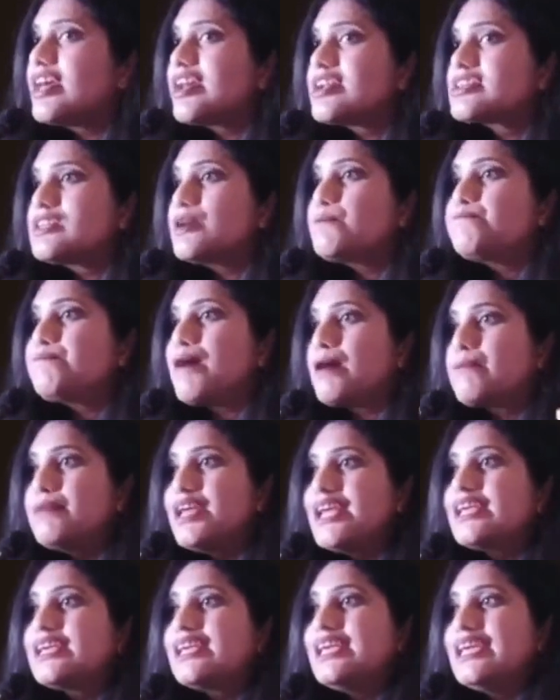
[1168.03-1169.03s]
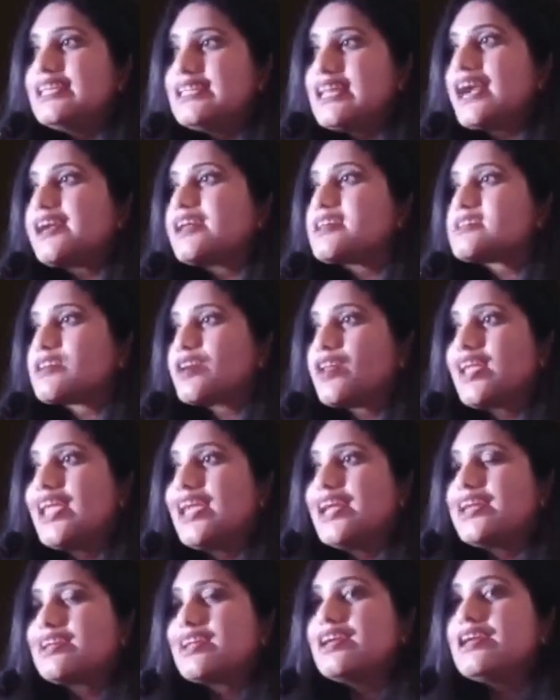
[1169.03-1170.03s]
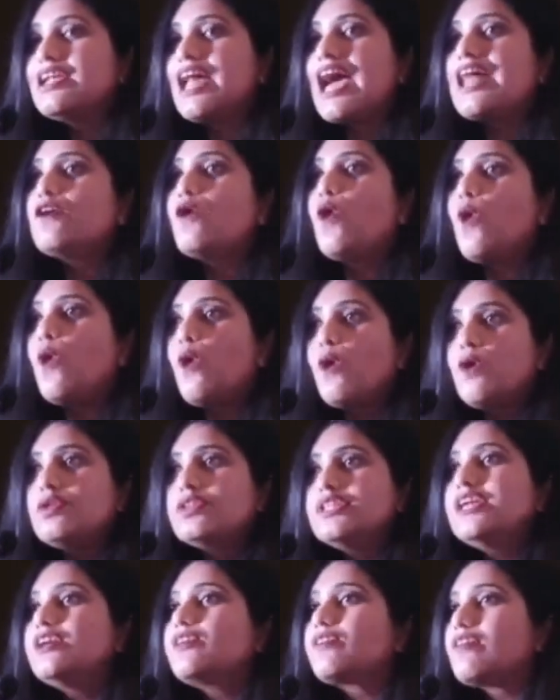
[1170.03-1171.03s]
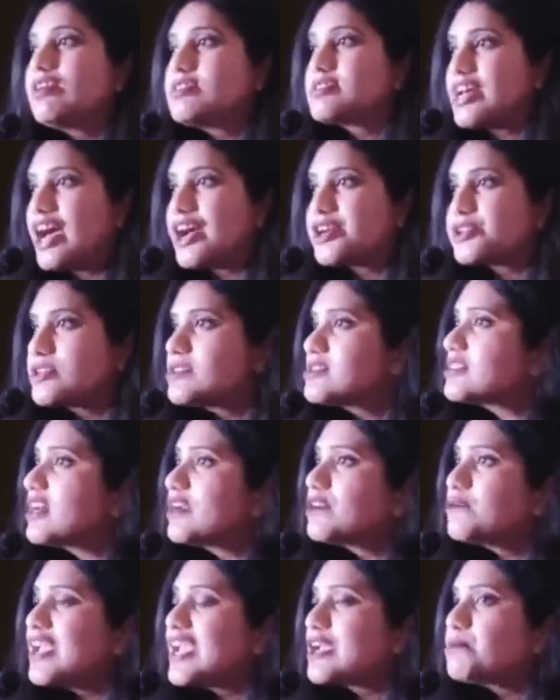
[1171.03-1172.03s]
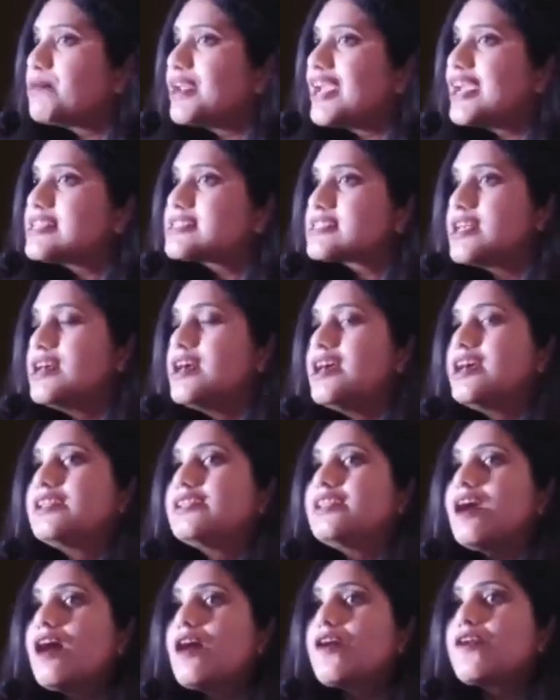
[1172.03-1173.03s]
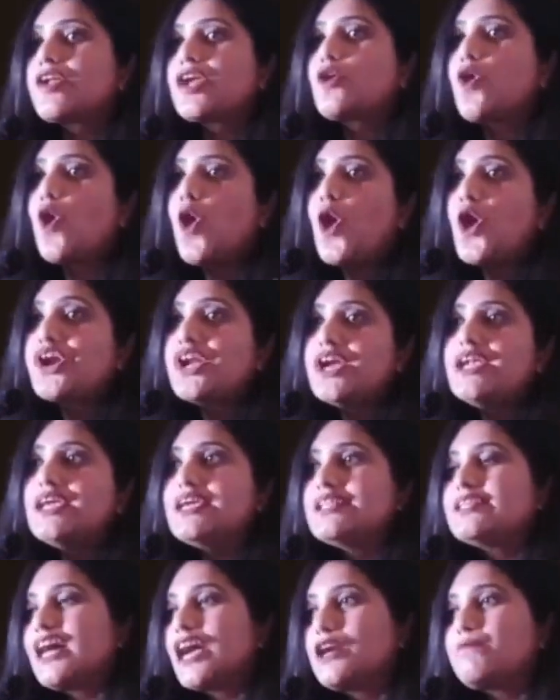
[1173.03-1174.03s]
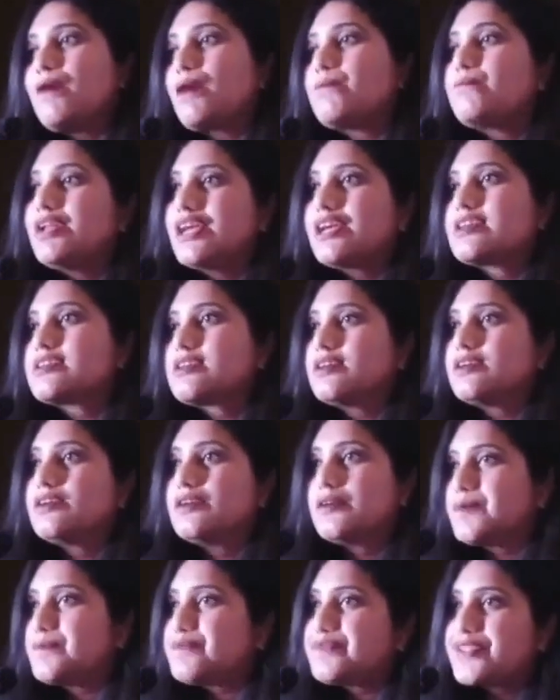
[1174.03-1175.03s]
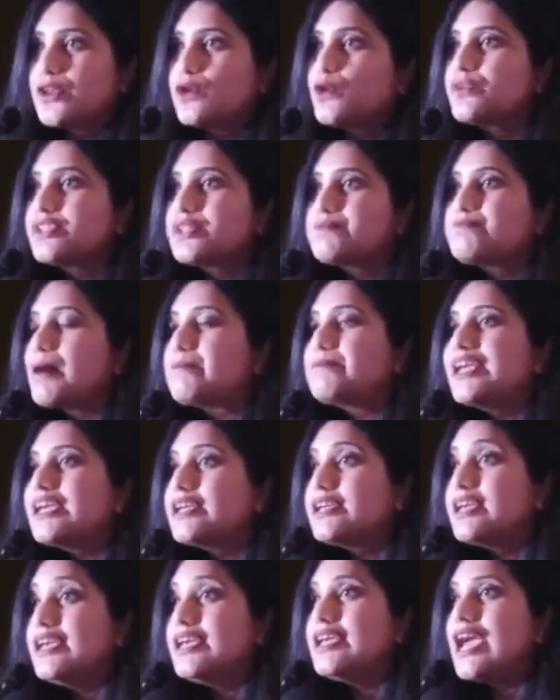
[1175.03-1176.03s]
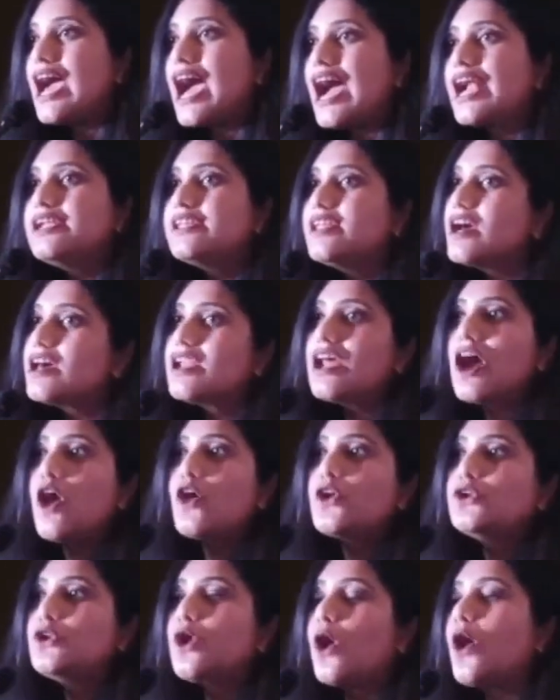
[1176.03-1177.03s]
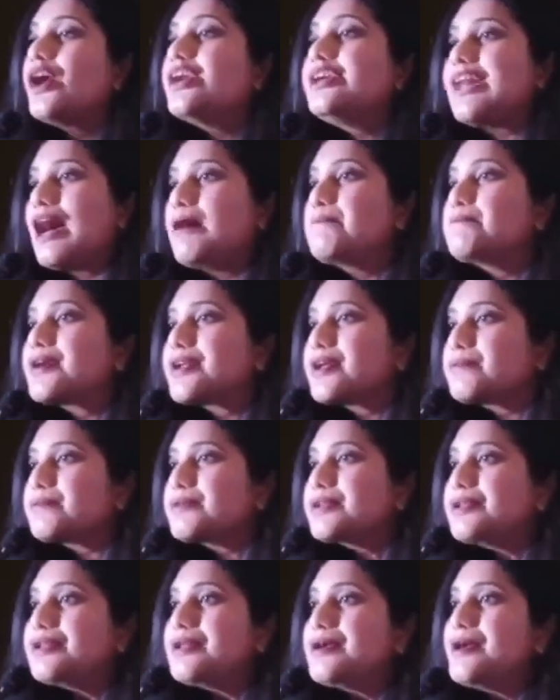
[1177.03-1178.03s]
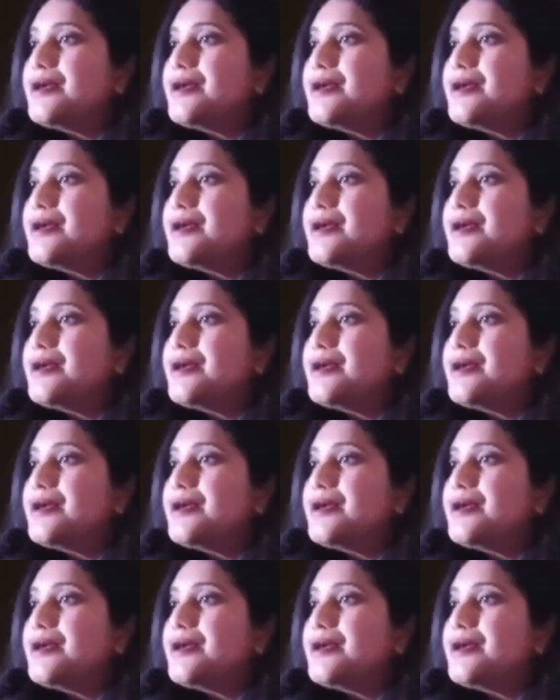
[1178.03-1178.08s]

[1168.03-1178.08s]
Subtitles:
there is a public key that is created, and all the transactions that take place, they are recorded in that public, the public key, and they are not tamperable.